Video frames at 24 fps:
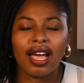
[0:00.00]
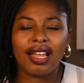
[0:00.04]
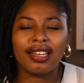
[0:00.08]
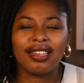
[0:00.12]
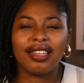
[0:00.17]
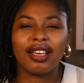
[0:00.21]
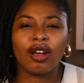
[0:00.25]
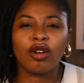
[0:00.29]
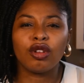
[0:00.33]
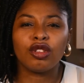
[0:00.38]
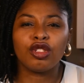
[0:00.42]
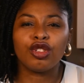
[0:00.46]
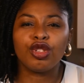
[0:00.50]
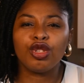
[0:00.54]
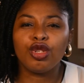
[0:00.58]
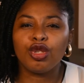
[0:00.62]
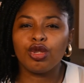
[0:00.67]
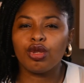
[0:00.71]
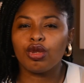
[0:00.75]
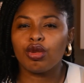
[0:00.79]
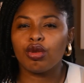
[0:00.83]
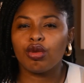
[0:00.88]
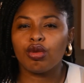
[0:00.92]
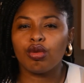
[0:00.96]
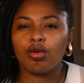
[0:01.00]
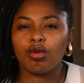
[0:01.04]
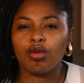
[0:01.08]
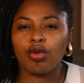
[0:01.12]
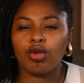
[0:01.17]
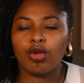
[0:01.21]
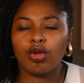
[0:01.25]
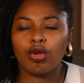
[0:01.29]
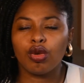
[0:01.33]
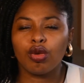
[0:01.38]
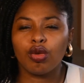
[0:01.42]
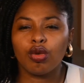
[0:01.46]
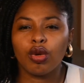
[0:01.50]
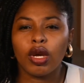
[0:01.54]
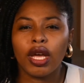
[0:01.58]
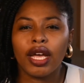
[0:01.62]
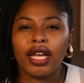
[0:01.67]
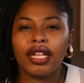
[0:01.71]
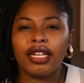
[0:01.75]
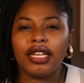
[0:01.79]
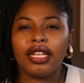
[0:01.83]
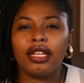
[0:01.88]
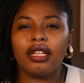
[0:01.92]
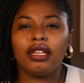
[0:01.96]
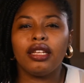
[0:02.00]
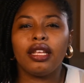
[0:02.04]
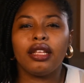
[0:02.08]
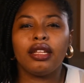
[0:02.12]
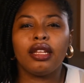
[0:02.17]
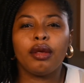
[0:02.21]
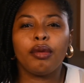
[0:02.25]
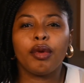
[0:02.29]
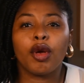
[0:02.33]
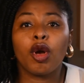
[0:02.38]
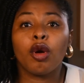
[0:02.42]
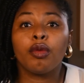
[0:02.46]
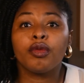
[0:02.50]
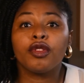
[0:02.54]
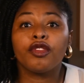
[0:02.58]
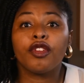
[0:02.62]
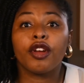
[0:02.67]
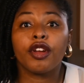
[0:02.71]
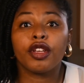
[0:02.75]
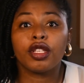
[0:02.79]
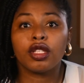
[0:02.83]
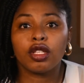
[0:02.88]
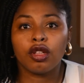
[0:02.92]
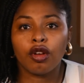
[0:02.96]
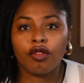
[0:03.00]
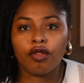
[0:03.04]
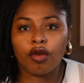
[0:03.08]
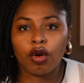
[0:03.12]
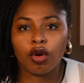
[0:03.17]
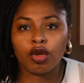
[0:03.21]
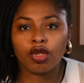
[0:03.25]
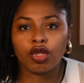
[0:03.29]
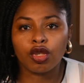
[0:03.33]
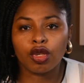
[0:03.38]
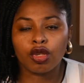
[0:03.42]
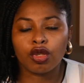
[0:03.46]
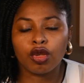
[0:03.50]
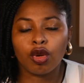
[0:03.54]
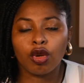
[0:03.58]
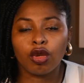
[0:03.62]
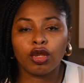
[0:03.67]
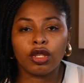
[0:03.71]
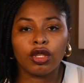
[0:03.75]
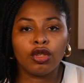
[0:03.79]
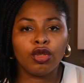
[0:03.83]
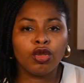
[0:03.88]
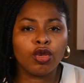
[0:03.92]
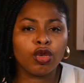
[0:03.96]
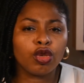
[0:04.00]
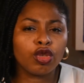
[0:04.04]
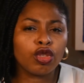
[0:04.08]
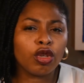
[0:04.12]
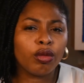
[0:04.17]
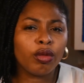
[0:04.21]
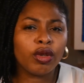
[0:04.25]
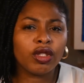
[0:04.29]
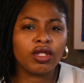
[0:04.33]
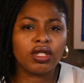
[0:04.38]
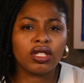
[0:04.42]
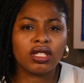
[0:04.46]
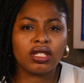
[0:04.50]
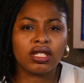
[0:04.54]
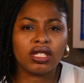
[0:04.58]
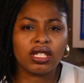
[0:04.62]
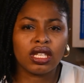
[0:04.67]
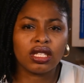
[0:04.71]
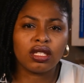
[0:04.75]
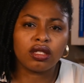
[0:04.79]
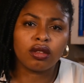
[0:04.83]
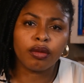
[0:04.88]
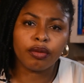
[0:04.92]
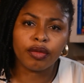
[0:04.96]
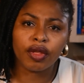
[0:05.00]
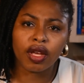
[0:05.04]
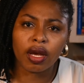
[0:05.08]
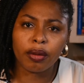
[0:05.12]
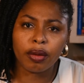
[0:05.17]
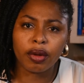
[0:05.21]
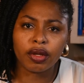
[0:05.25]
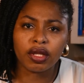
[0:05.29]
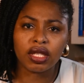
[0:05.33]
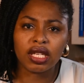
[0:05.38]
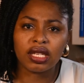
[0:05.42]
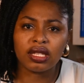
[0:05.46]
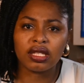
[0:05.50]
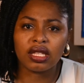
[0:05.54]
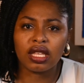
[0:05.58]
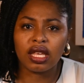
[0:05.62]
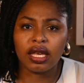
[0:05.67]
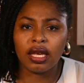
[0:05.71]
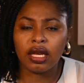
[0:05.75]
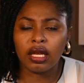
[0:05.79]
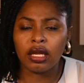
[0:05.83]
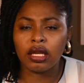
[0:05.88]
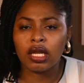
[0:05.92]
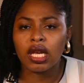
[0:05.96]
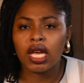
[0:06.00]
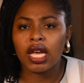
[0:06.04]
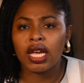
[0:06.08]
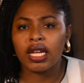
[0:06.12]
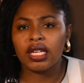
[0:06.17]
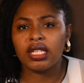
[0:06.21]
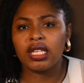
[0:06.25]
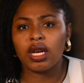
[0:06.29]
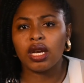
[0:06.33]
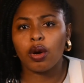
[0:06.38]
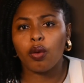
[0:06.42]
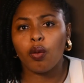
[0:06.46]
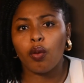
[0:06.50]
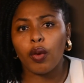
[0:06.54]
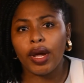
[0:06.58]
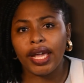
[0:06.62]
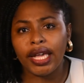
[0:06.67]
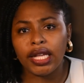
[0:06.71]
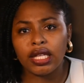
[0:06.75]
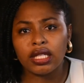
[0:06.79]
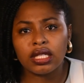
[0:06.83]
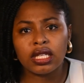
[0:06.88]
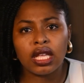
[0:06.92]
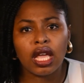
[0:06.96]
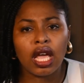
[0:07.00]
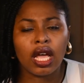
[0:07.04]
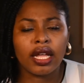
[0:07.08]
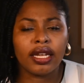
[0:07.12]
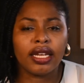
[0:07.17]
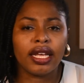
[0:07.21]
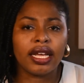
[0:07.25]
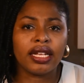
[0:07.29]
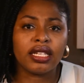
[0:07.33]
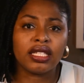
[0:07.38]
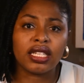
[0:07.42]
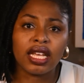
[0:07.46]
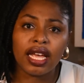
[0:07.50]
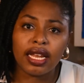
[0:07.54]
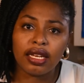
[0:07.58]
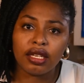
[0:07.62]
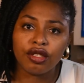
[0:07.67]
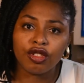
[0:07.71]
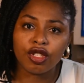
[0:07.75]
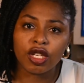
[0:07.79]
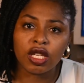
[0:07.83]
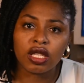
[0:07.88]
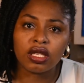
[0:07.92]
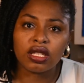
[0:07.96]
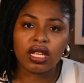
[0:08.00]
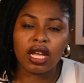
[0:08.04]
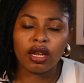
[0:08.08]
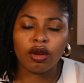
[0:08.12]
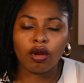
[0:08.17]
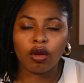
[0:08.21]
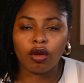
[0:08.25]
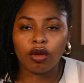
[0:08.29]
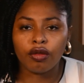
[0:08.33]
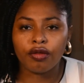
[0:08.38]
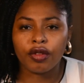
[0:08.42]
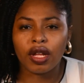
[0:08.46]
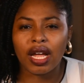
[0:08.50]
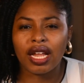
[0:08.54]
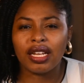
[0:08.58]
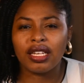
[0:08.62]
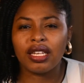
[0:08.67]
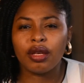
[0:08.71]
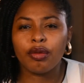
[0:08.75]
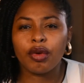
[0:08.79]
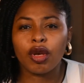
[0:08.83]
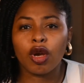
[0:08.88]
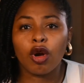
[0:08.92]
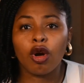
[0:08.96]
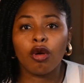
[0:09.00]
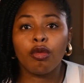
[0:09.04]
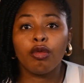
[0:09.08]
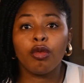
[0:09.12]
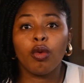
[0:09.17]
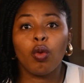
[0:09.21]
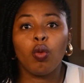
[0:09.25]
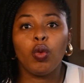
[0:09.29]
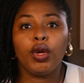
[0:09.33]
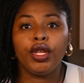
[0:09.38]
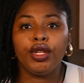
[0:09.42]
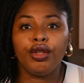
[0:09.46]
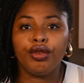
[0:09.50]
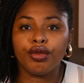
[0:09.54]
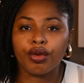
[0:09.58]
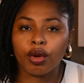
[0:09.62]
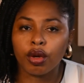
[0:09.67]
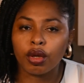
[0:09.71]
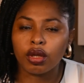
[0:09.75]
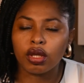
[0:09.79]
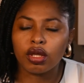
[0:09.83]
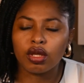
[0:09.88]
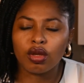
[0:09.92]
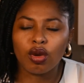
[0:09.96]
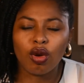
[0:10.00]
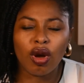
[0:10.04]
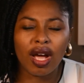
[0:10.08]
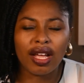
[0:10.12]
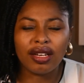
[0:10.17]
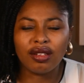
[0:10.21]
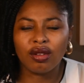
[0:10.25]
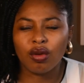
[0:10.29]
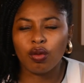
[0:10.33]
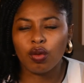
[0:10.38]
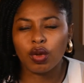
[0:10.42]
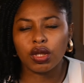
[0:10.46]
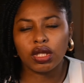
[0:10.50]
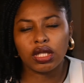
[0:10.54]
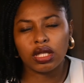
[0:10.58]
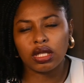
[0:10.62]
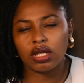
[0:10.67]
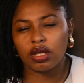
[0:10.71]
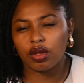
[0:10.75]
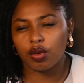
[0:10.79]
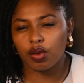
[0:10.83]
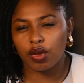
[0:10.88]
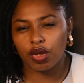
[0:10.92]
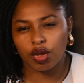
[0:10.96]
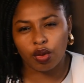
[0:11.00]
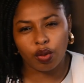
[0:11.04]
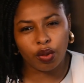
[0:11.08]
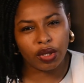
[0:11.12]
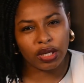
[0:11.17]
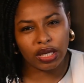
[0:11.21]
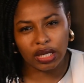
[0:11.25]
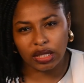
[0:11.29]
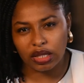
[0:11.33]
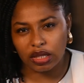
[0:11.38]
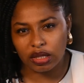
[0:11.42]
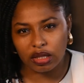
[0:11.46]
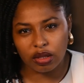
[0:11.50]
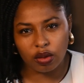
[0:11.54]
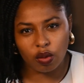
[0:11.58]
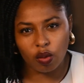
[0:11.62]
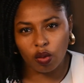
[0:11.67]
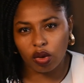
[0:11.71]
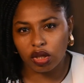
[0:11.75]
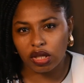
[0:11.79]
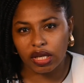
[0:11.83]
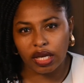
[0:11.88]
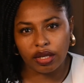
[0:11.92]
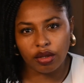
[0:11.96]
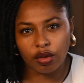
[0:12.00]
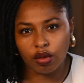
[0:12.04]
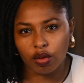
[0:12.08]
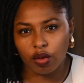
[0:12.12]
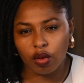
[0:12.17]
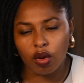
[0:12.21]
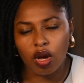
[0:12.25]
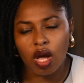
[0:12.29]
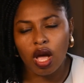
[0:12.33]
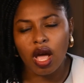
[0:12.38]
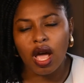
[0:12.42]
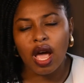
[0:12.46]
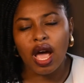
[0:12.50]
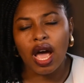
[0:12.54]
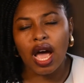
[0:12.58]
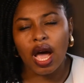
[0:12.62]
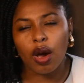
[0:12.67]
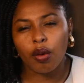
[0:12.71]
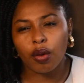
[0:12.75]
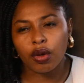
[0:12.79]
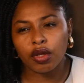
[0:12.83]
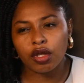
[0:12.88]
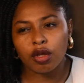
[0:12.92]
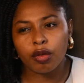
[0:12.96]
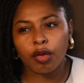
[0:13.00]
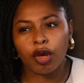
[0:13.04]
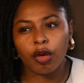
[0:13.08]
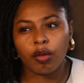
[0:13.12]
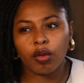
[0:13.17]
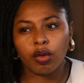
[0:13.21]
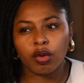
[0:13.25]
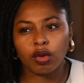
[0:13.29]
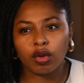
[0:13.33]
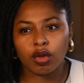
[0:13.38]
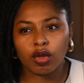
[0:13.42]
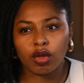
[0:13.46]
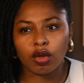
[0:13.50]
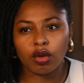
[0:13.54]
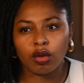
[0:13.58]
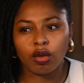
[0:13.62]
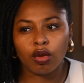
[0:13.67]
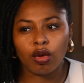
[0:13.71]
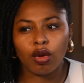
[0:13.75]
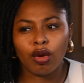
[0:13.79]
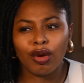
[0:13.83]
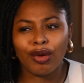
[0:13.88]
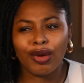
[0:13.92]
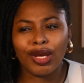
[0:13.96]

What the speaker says: and they continue to, they become very self-conscious, or someone says something about their skin, their weight, their intelligence, and all of that, and they become withdrawn. So I don't want a situation where that is what I do. I want to be able to